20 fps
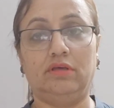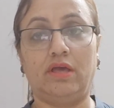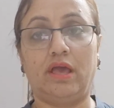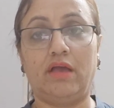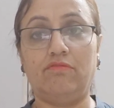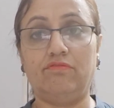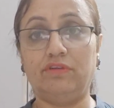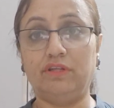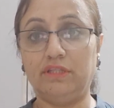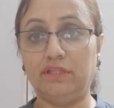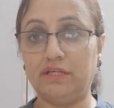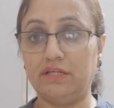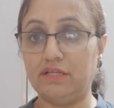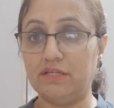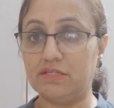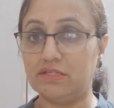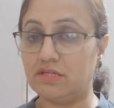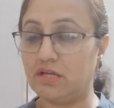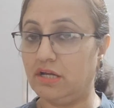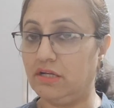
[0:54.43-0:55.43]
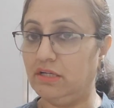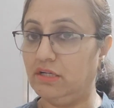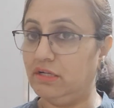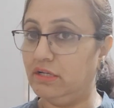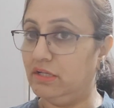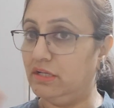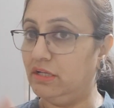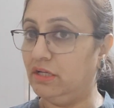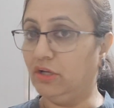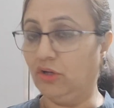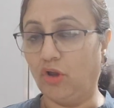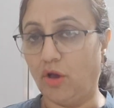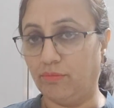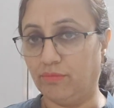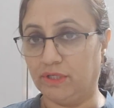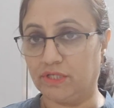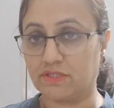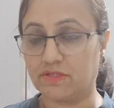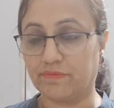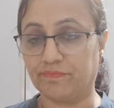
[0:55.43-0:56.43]
Everything is studied in
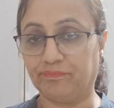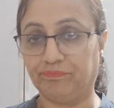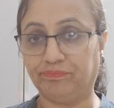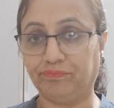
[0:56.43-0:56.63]
economics.